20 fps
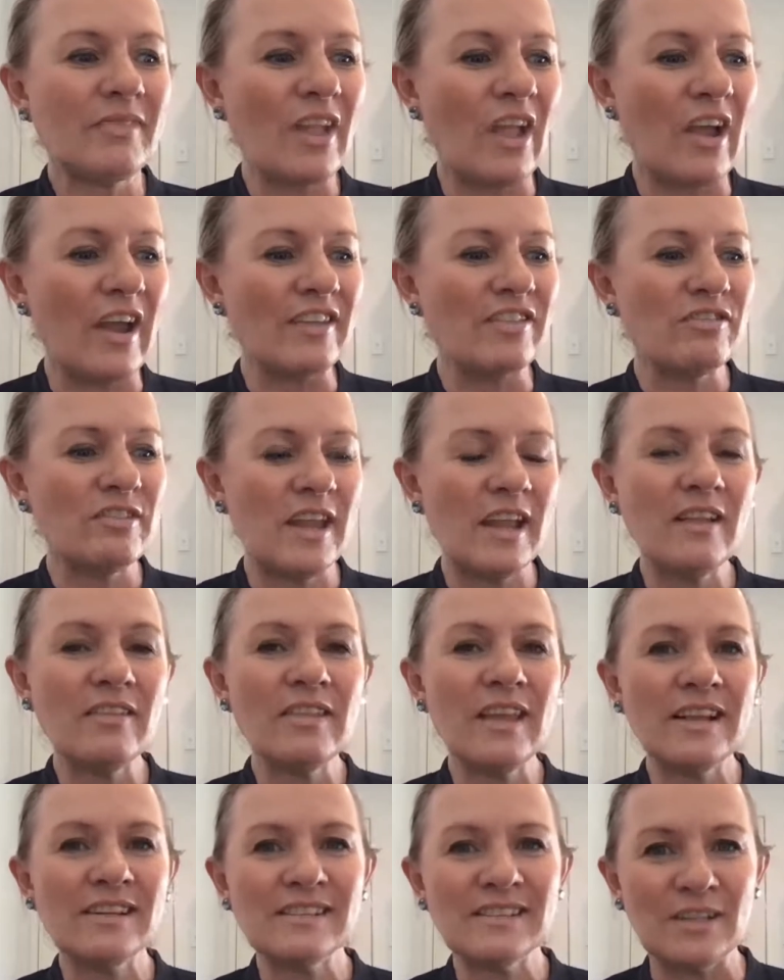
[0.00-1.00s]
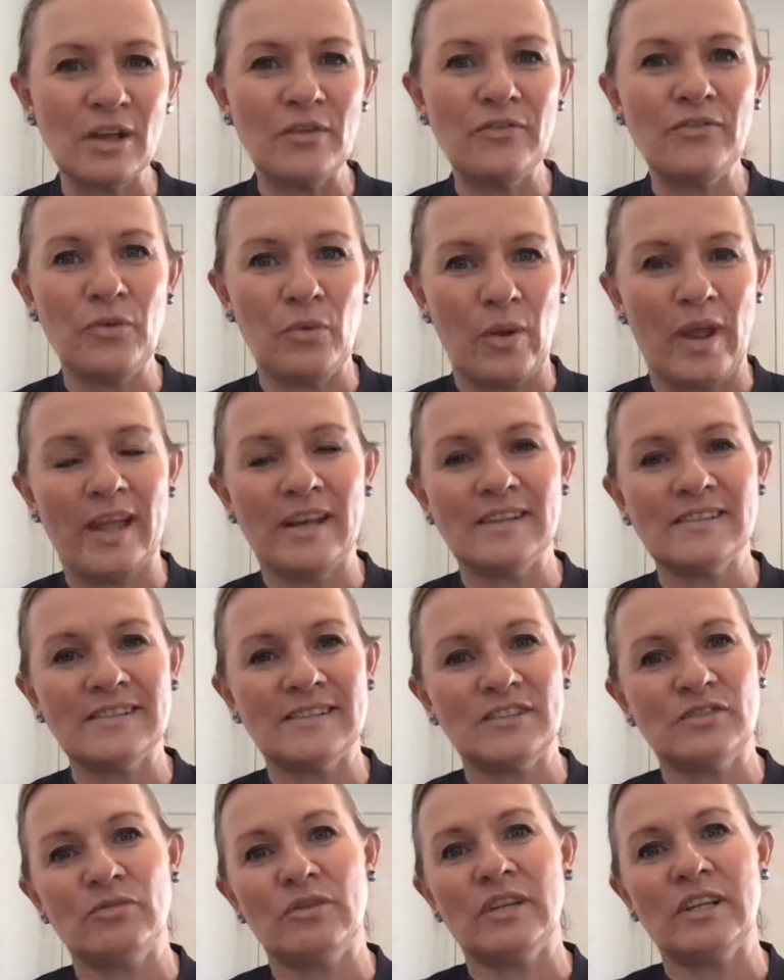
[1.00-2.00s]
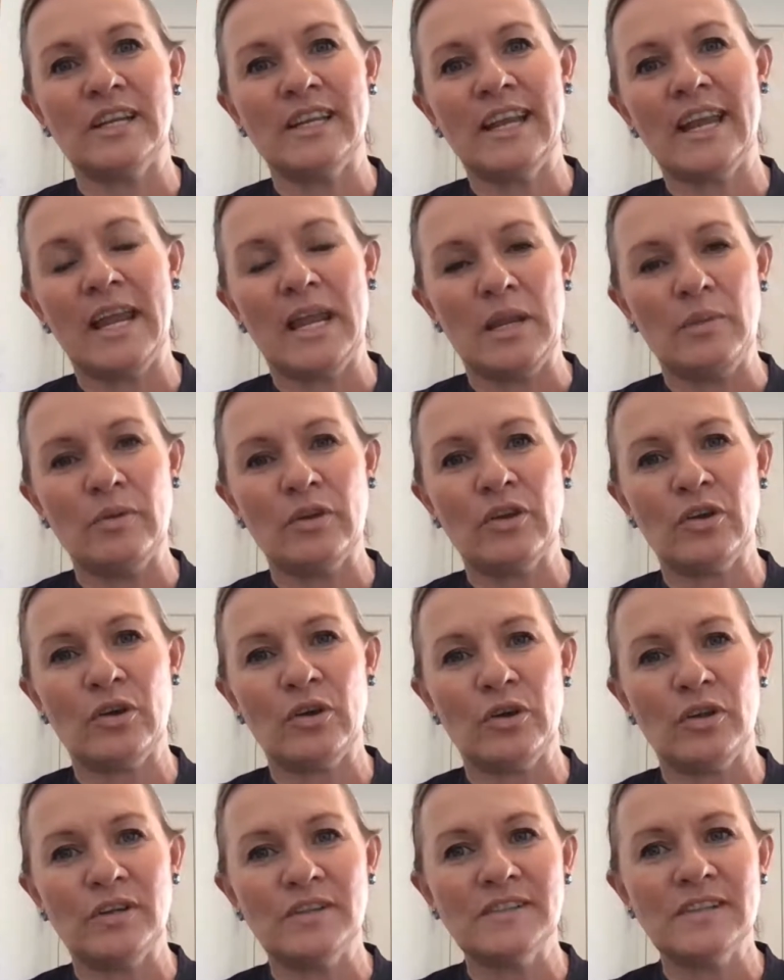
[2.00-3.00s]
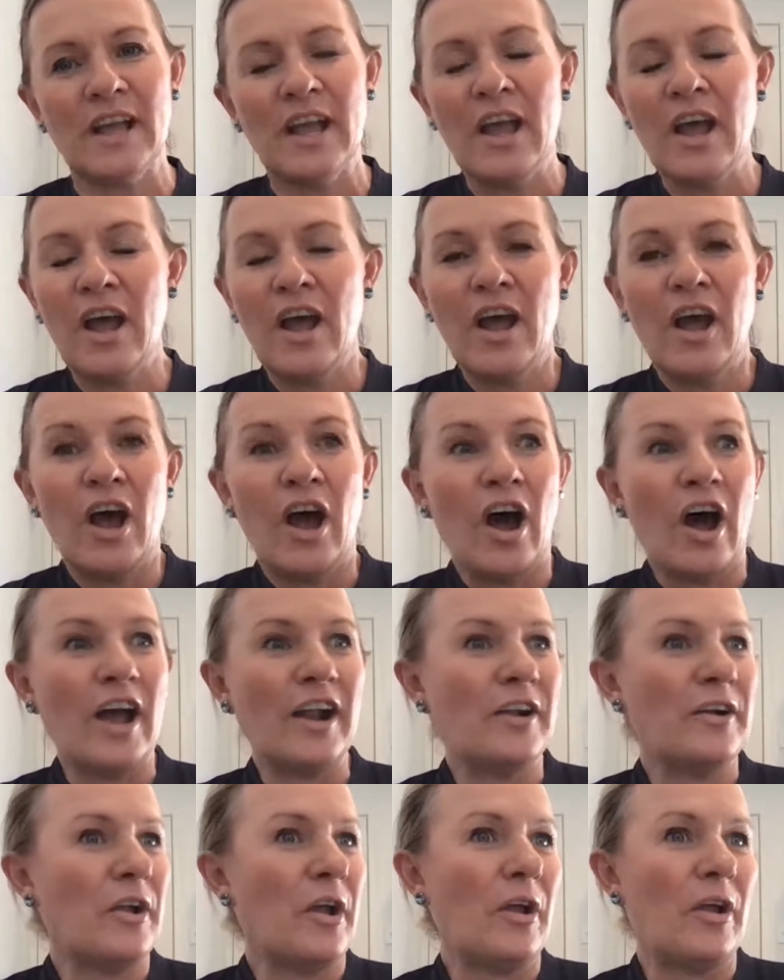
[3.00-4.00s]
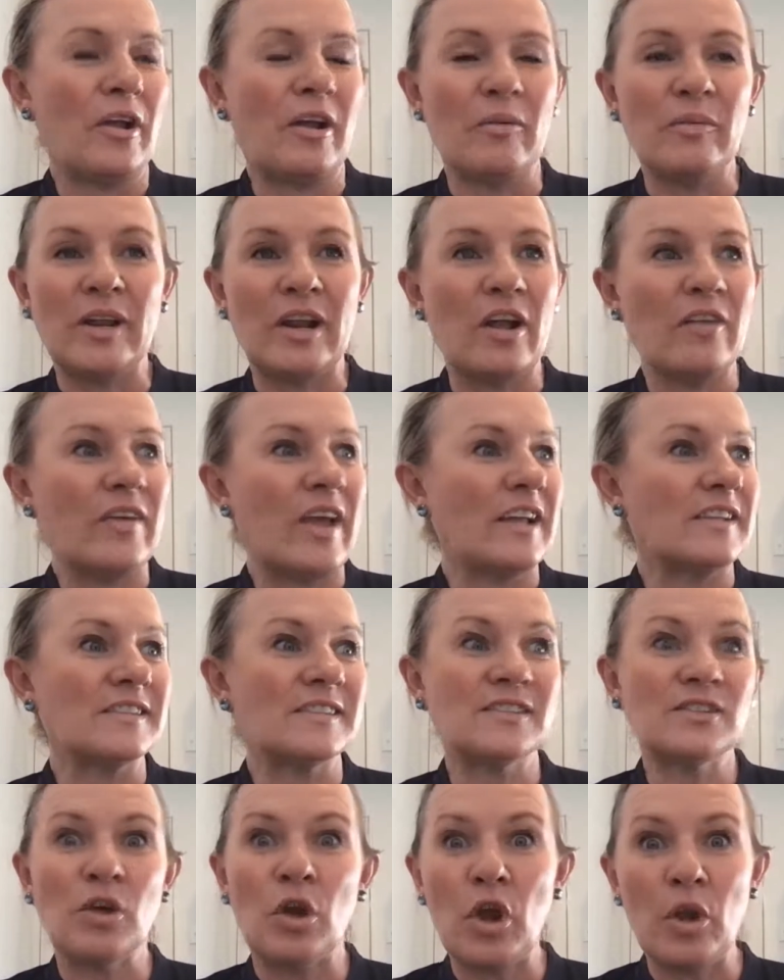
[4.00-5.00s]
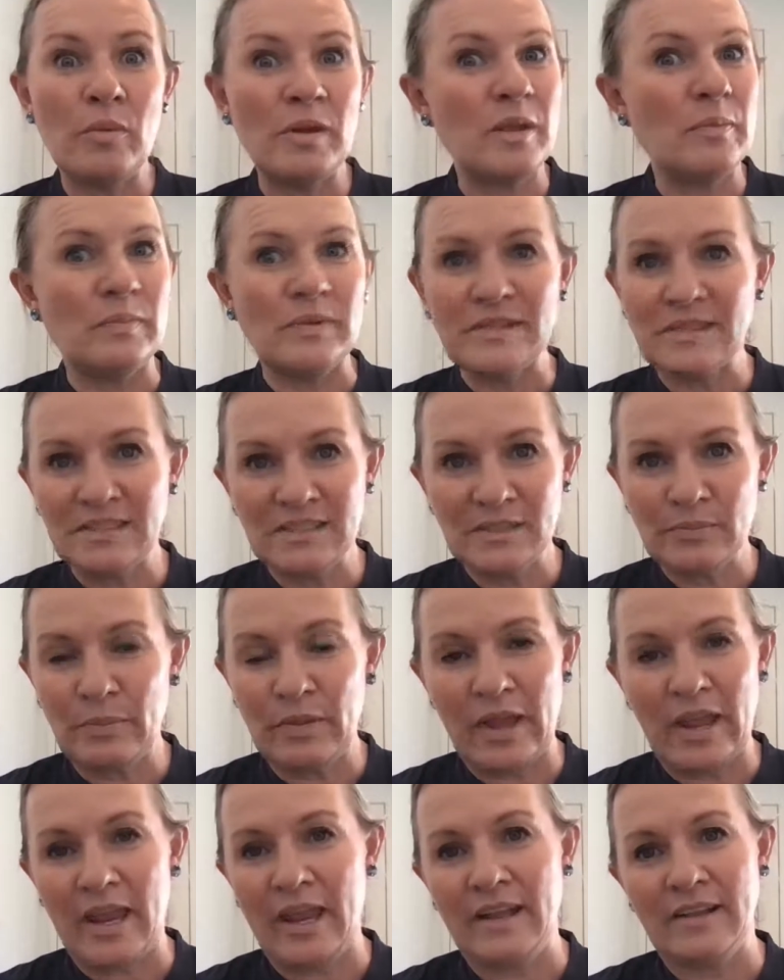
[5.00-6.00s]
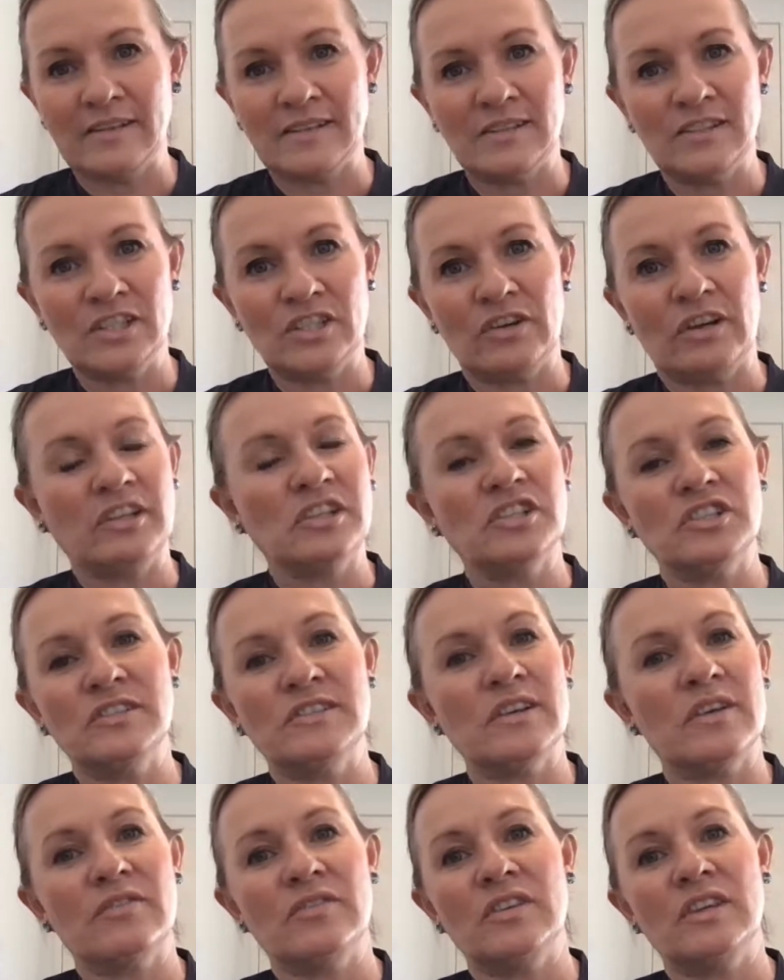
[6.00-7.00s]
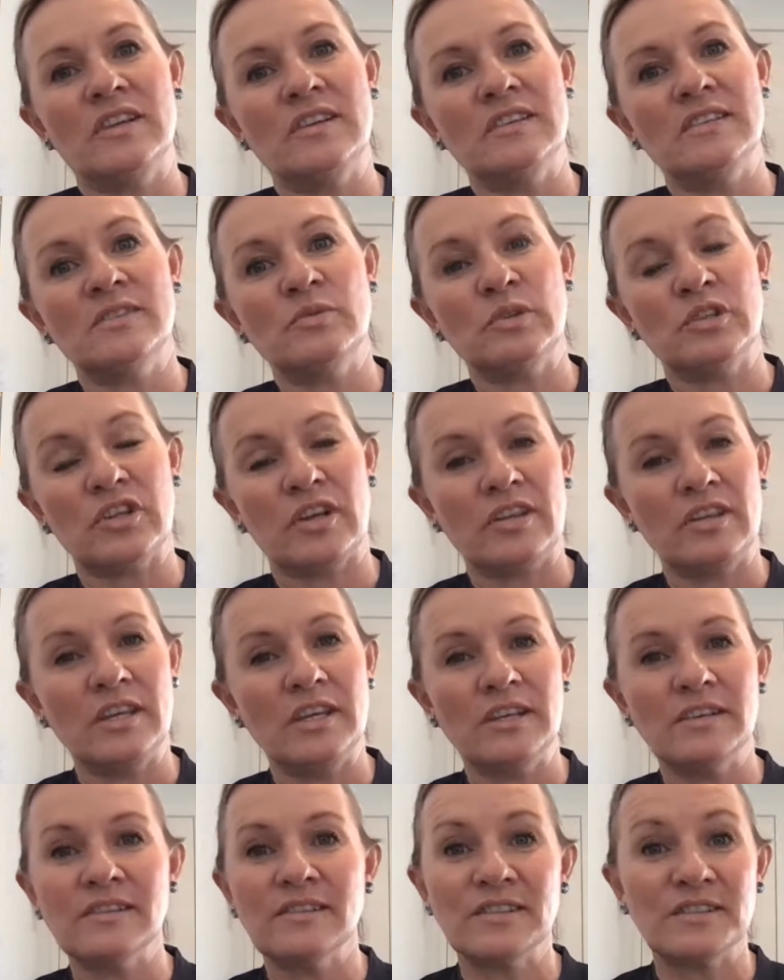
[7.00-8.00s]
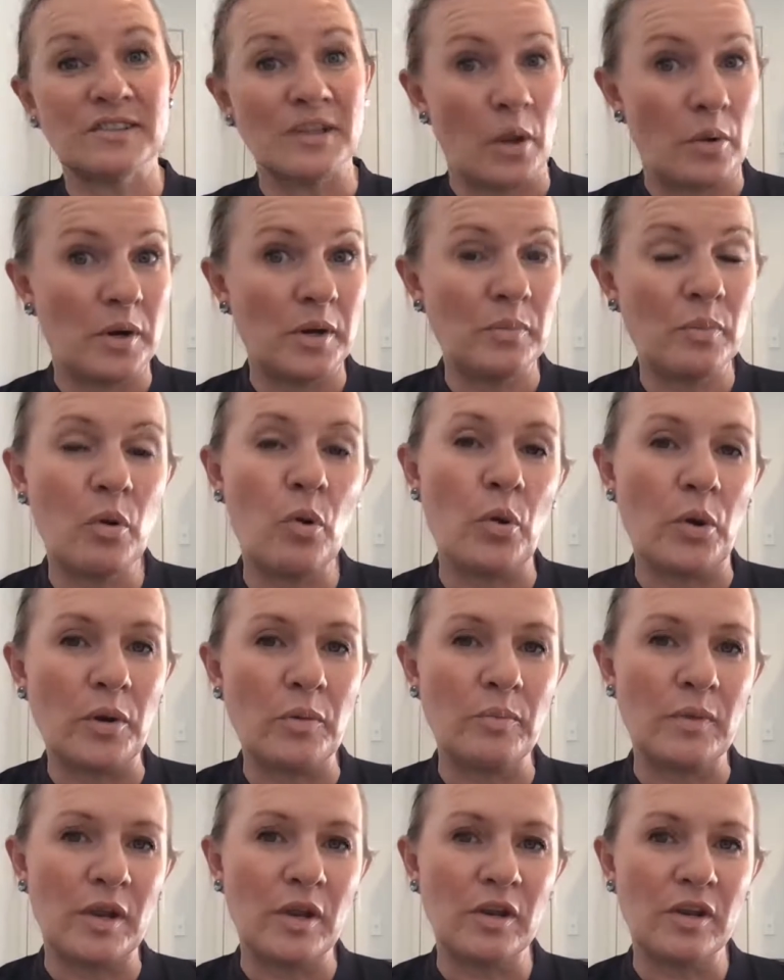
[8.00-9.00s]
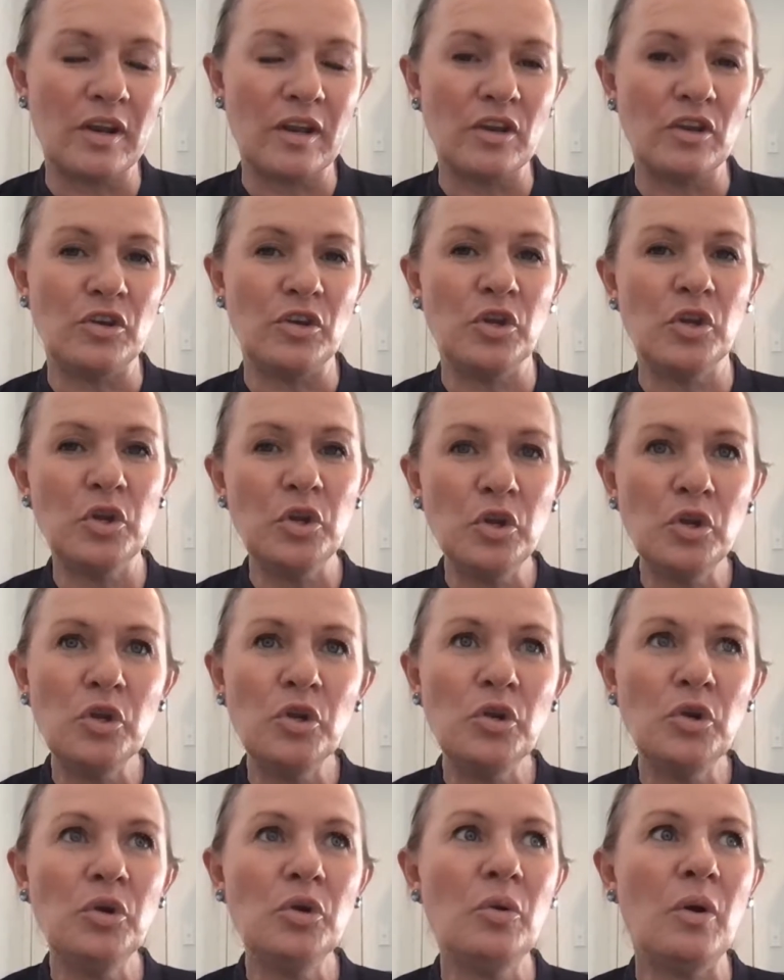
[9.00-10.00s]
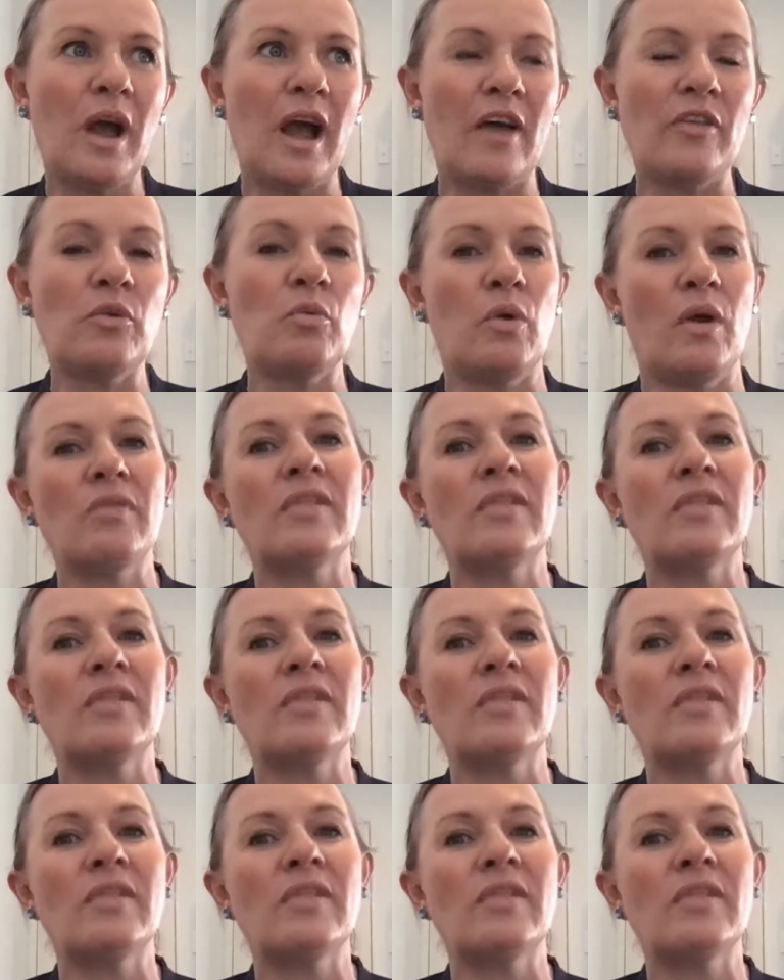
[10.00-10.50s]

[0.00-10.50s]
I think that self-awareness is really key, because I've had so many business plans and strategies over the years, which I think is so important, but you are the one